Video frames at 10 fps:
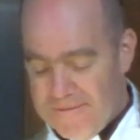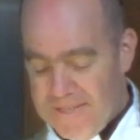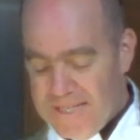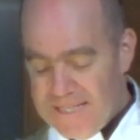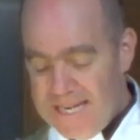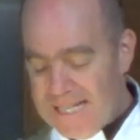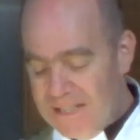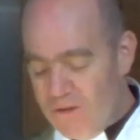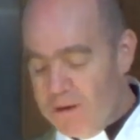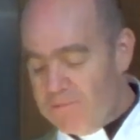Secondly,
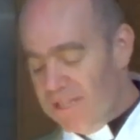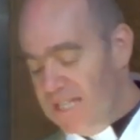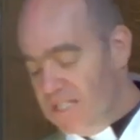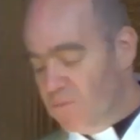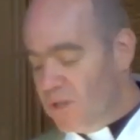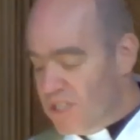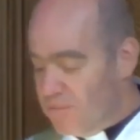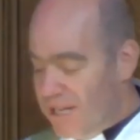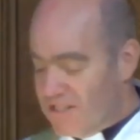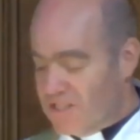remember that these words
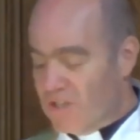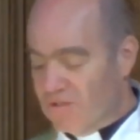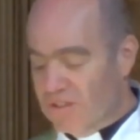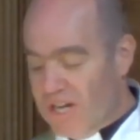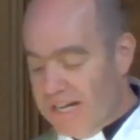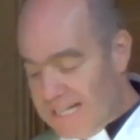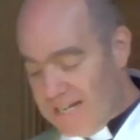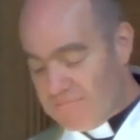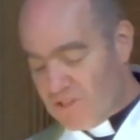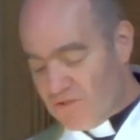about salt and light
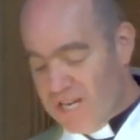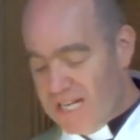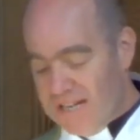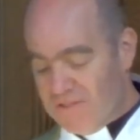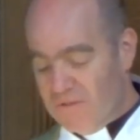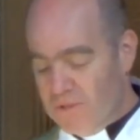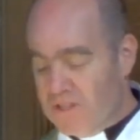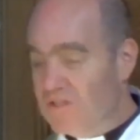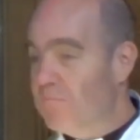come straight after the words of